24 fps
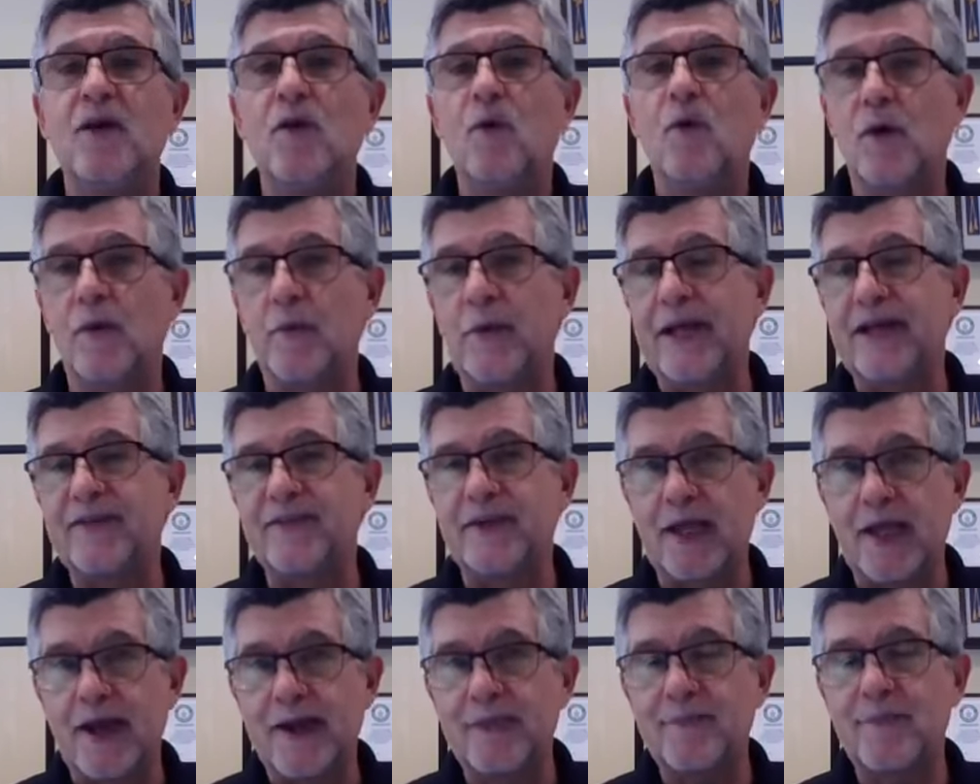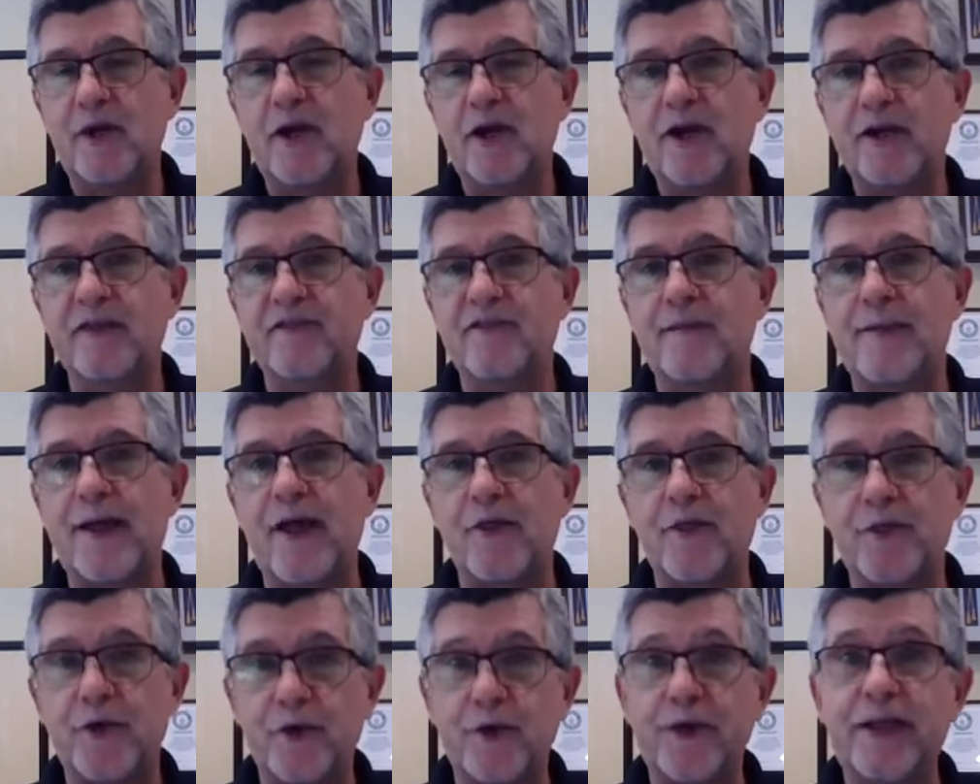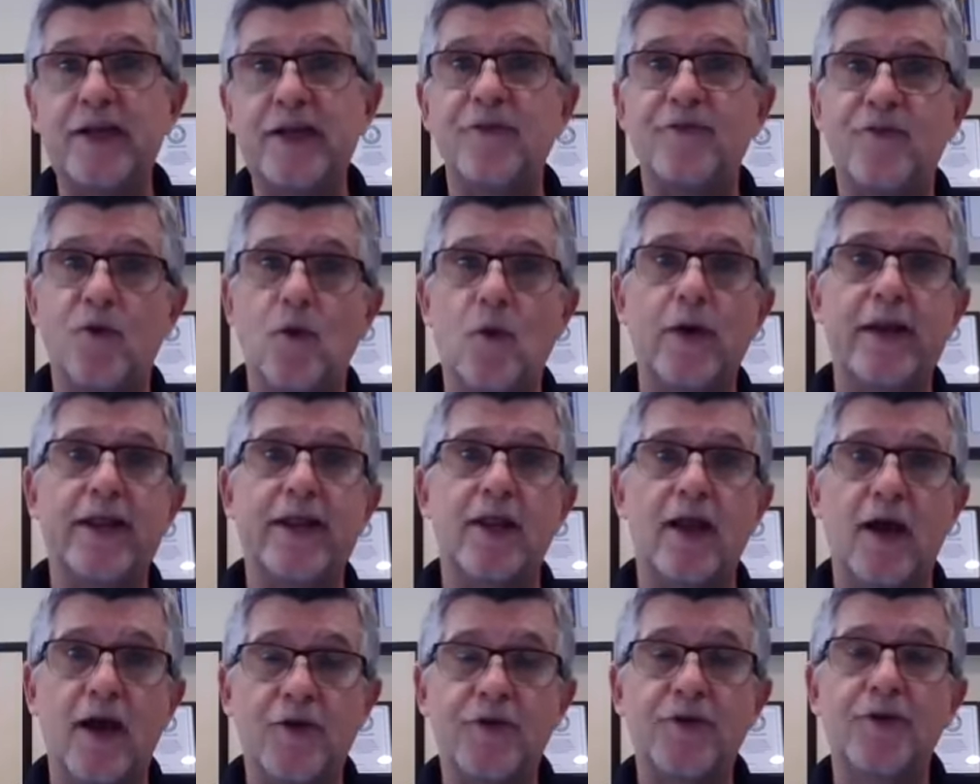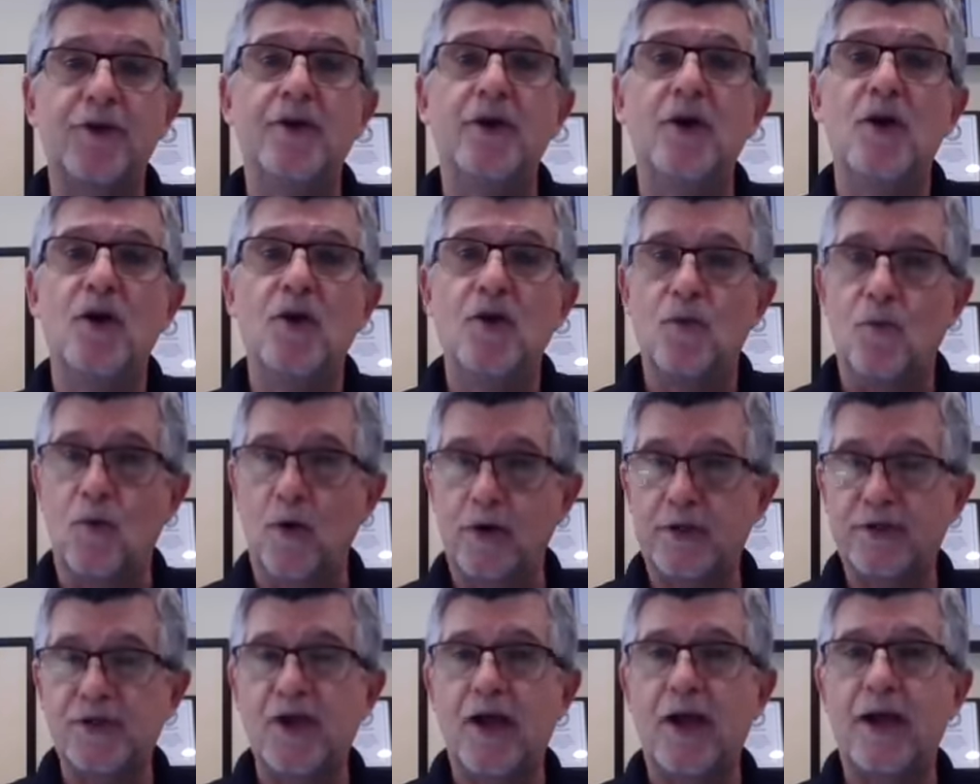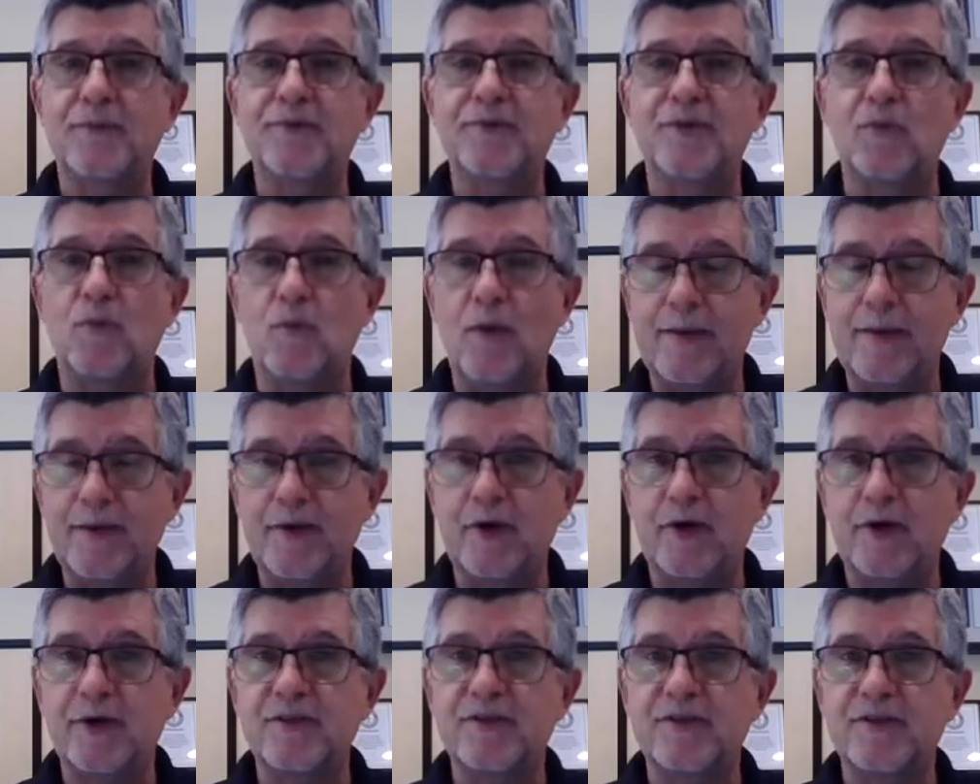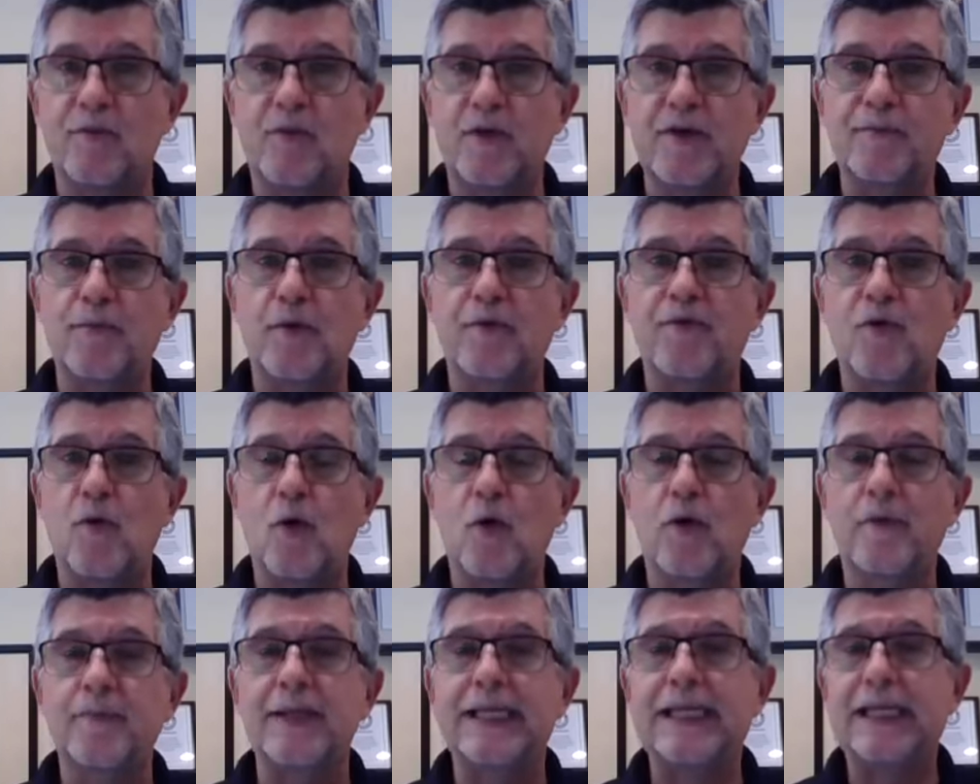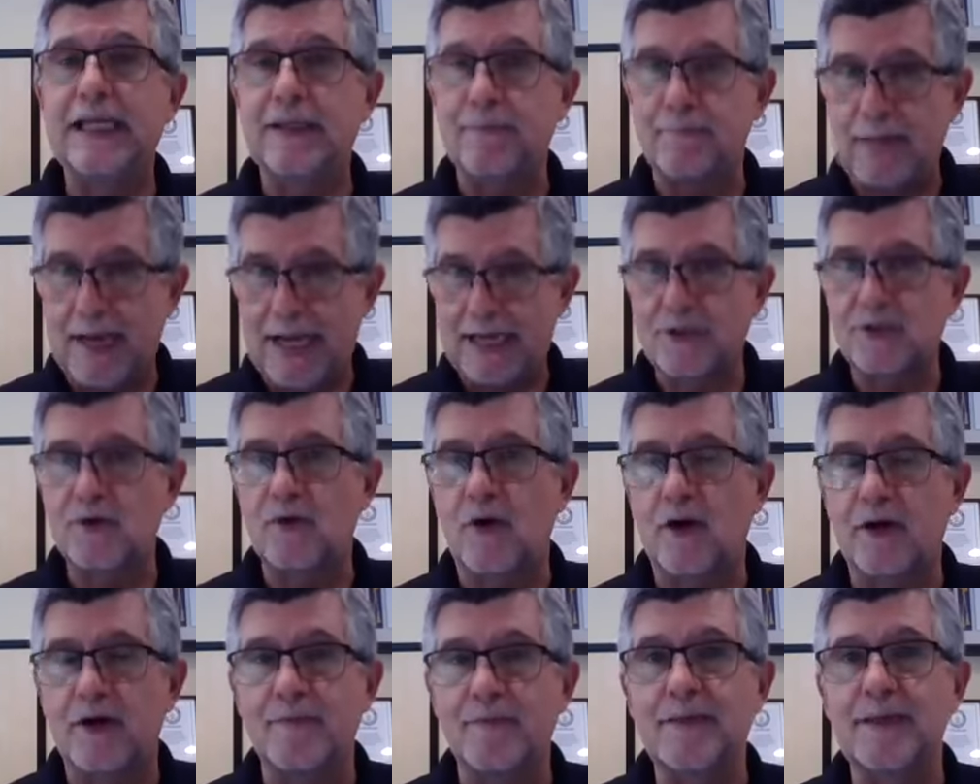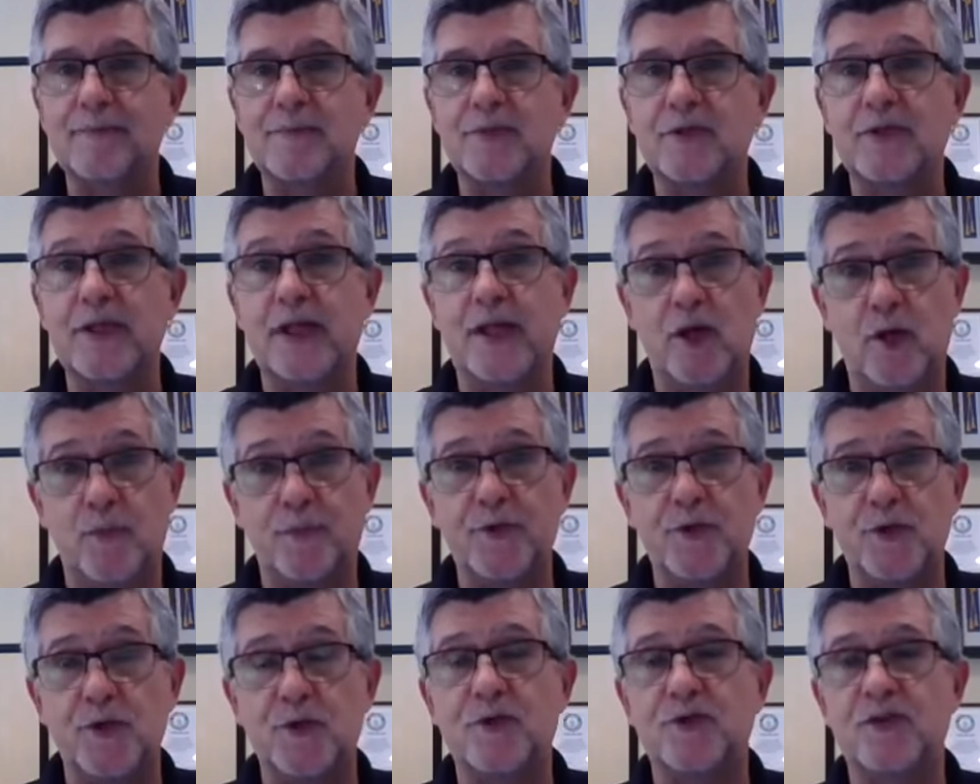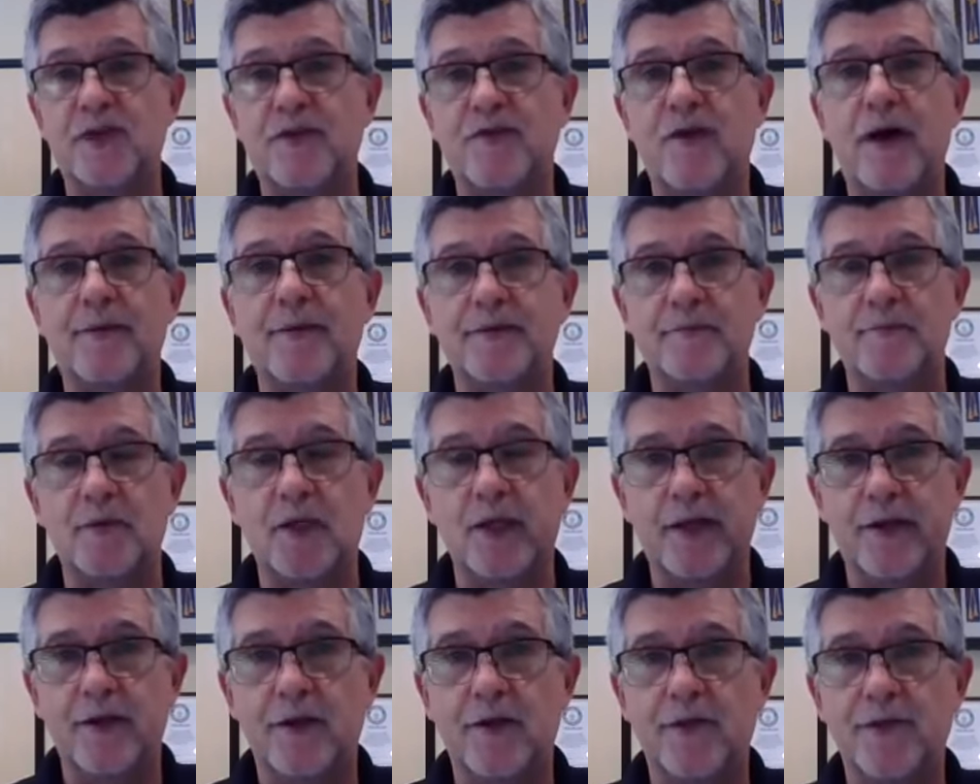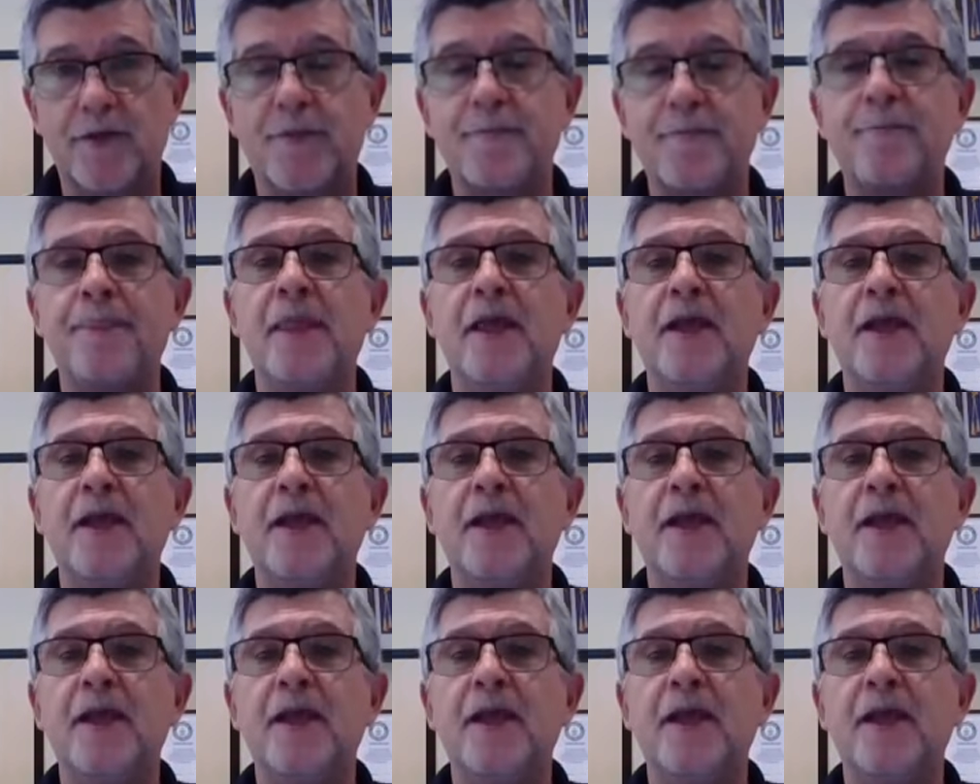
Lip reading: where we have a library of about 30 to 40 other workshops and webinars that we performed, again, back to our commitment to help you achieve optimal health.